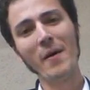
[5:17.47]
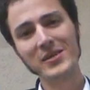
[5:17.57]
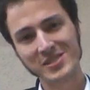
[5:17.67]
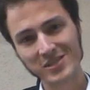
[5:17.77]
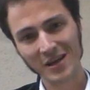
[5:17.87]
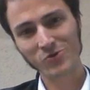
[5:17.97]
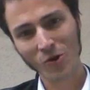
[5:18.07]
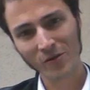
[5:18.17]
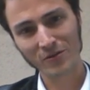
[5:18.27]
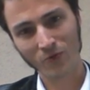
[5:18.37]
slaves are
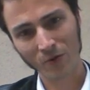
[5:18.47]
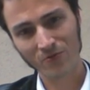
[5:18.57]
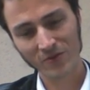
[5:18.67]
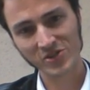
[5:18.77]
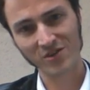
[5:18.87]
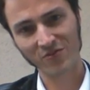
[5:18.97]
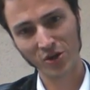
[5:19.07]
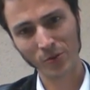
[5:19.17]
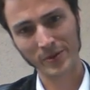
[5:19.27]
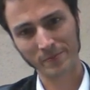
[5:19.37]
only 4/5 of a
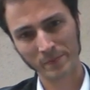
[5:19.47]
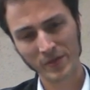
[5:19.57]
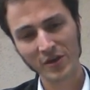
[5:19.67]
human.